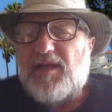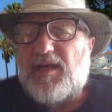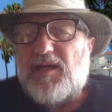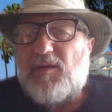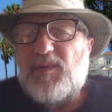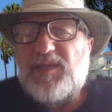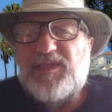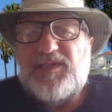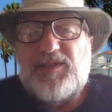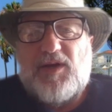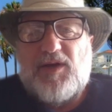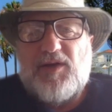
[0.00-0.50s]

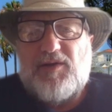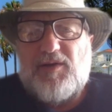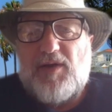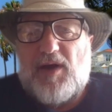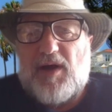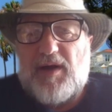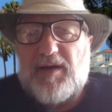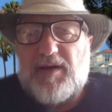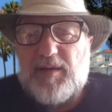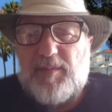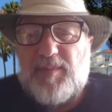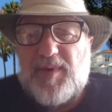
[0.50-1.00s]
started
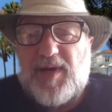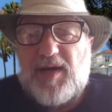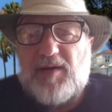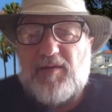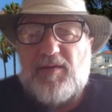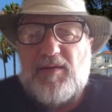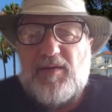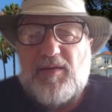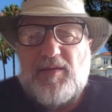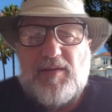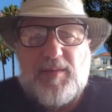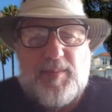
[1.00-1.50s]
talking
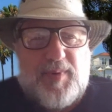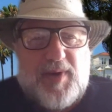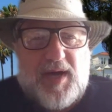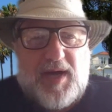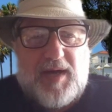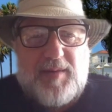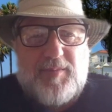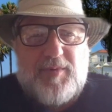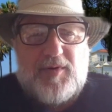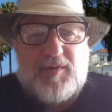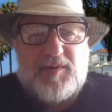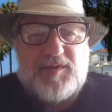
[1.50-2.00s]
about the
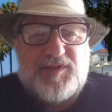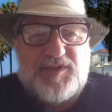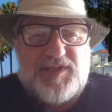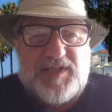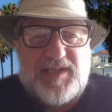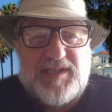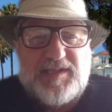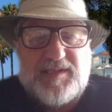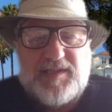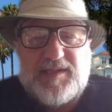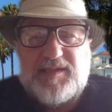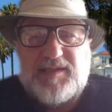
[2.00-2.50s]
Bible and
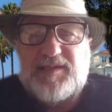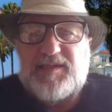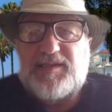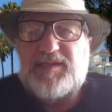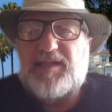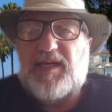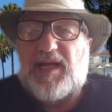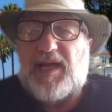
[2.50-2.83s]
Jesus,